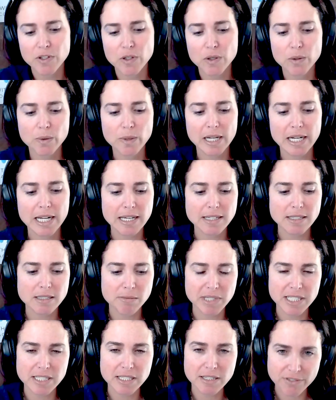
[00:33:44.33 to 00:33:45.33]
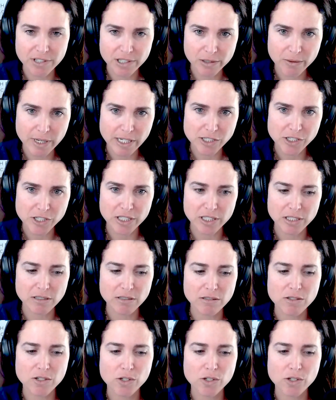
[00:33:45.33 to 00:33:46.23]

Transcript: you had asked me a different question,